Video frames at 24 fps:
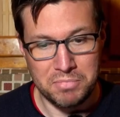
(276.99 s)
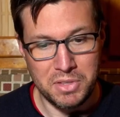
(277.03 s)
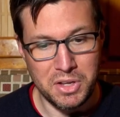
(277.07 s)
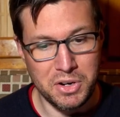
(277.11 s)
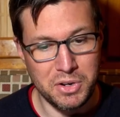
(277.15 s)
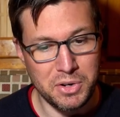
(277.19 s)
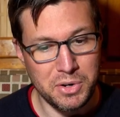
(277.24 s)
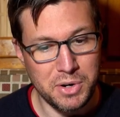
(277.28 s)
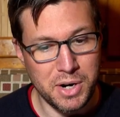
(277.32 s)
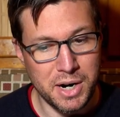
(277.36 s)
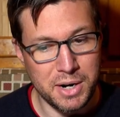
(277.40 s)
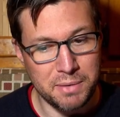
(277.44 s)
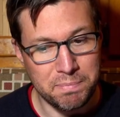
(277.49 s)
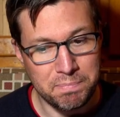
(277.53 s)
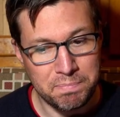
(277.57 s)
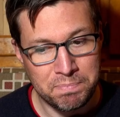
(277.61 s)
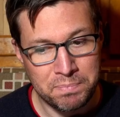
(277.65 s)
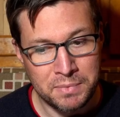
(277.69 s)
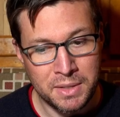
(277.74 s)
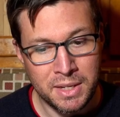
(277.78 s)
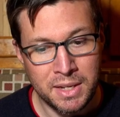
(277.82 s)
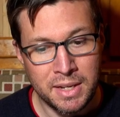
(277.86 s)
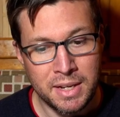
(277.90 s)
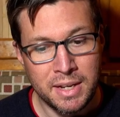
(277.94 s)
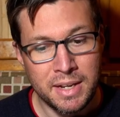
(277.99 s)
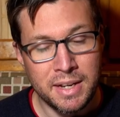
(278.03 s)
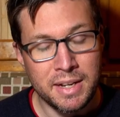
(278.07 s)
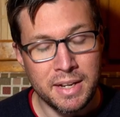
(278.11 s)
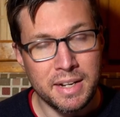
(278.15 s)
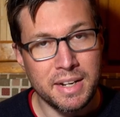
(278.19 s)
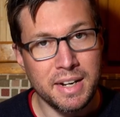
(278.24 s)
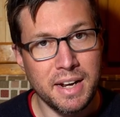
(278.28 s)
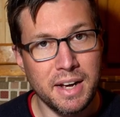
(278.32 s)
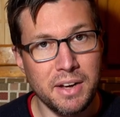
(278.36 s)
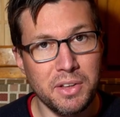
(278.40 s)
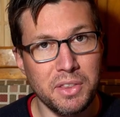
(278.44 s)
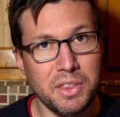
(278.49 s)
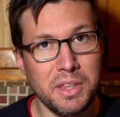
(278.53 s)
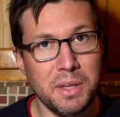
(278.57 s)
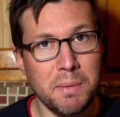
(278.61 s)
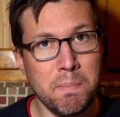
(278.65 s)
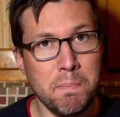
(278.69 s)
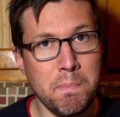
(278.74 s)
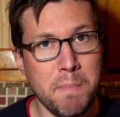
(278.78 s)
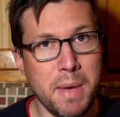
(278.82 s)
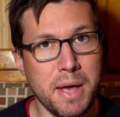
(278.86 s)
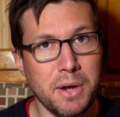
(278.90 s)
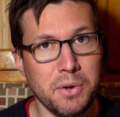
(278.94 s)
There you are. Now the
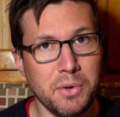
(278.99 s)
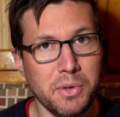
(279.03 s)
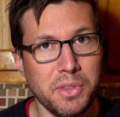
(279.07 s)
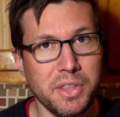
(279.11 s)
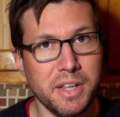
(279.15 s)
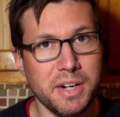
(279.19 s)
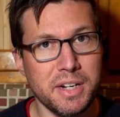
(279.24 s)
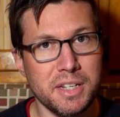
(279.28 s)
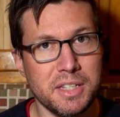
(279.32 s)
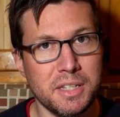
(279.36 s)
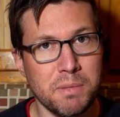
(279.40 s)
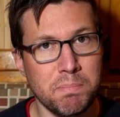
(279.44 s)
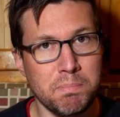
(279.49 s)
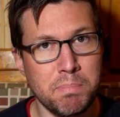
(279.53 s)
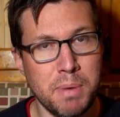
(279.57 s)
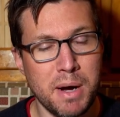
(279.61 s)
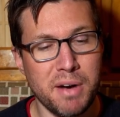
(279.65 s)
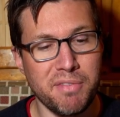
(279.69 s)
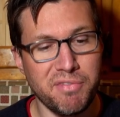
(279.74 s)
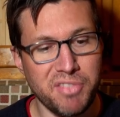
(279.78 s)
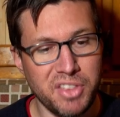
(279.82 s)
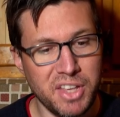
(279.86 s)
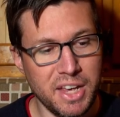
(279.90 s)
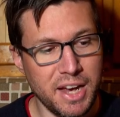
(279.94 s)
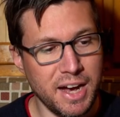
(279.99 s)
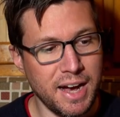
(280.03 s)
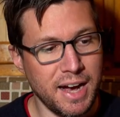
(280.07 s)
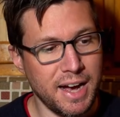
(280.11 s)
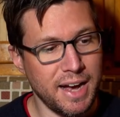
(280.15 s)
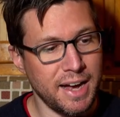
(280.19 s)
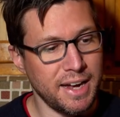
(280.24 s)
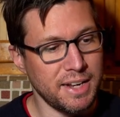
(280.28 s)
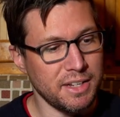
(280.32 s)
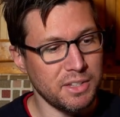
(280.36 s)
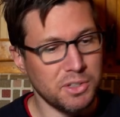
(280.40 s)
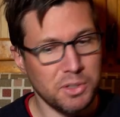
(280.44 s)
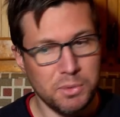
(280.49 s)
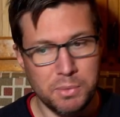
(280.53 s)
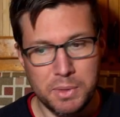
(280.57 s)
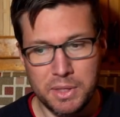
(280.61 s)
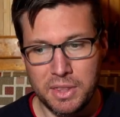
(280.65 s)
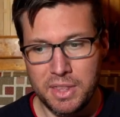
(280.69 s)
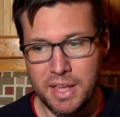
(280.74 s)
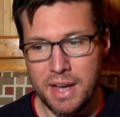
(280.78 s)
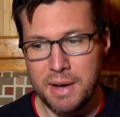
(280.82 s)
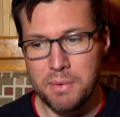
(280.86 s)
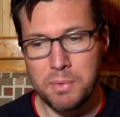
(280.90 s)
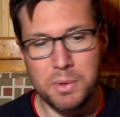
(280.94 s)
metal that is above the eye, so
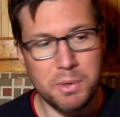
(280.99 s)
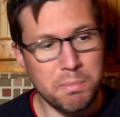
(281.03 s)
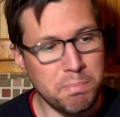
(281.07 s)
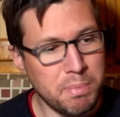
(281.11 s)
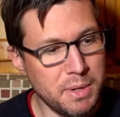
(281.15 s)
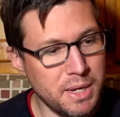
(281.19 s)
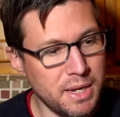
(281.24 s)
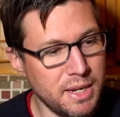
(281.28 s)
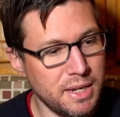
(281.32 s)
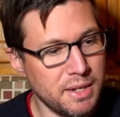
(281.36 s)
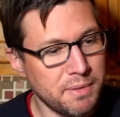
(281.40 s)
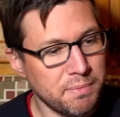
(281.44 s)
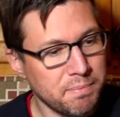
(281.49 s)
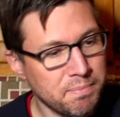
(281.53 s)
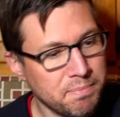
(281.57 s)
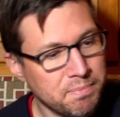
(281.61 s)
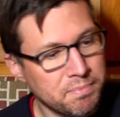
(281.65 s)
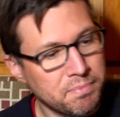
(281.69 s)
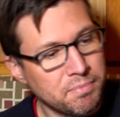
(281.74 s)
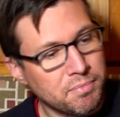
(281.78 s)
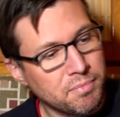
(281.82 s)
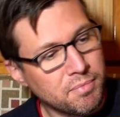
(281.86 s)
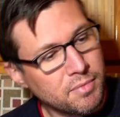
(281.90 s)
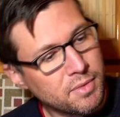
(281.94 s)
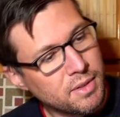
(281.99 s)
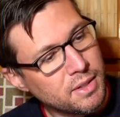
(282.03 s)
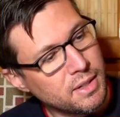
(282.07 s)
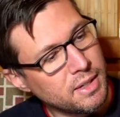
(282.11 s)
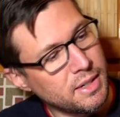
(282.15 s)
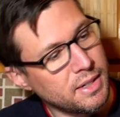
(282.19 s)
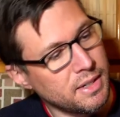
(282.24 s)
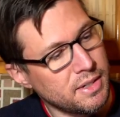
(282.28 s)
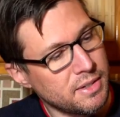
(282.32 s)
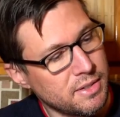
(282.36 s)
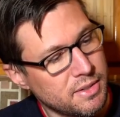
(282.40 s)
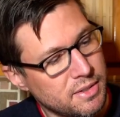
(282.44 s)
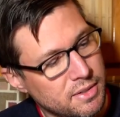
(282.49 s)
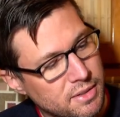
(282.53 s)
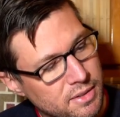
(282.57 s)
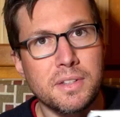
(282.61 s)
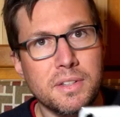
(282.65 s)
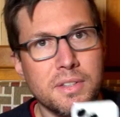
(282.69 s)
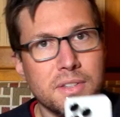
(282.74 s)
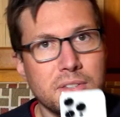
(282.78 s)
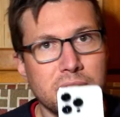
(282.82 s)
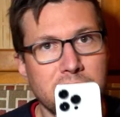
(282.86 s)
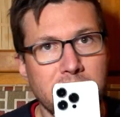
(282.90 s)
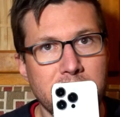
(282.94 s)
what that would be is
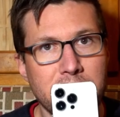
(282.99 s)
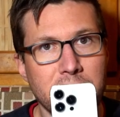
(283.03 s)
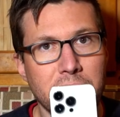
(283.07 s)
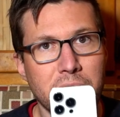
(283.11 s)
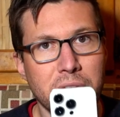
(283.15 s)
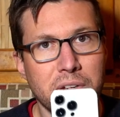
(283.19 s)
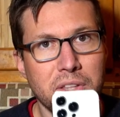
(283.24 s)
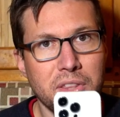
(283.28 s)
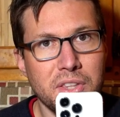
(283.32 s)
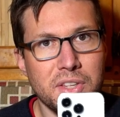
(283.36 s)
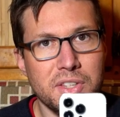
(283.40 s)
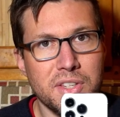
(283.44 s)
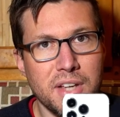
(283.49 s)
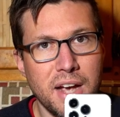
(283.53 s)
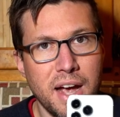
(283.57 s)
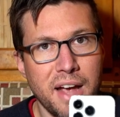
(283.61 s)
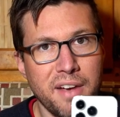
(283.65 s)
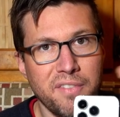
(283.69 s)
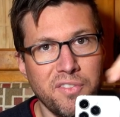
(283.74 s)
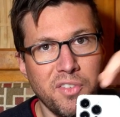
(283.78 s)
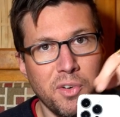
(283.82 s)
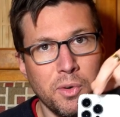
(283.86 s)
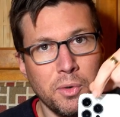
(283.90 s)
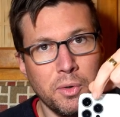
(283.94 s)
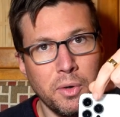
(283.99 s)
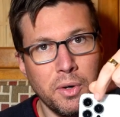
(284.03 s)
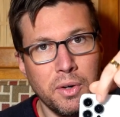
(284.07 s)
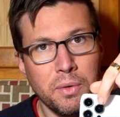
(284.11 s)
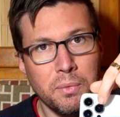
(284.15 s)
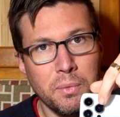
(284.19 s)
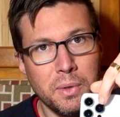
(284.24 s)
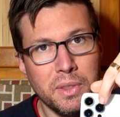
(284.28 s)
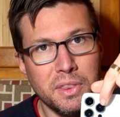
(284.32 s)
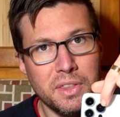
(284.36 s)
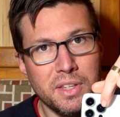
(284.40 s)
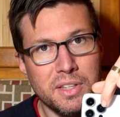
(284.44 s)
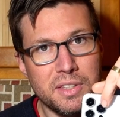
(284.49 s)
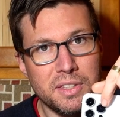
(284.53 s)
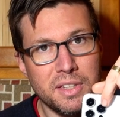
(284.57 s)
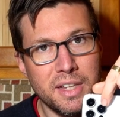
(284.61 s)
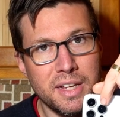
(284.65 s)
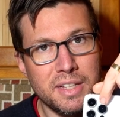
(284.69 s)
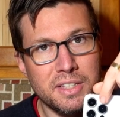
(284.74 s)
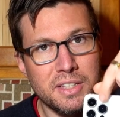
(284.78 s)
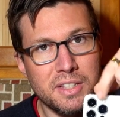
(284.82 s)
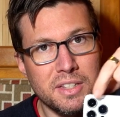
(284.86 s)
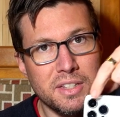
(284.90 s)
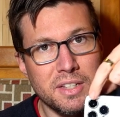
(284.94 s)
say you look at this iPhone with these
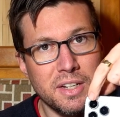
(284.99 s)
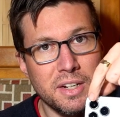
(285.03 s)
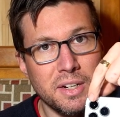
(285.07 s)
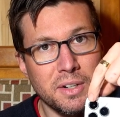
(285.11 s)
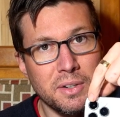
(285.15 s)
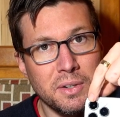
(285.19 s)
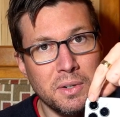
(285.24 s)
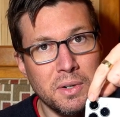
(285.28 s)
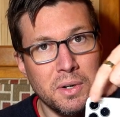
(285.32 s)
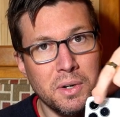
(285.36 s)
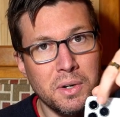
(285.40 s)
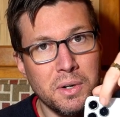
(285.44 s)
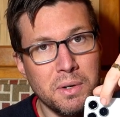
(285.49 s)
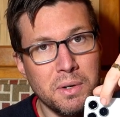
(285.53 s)
lenses here.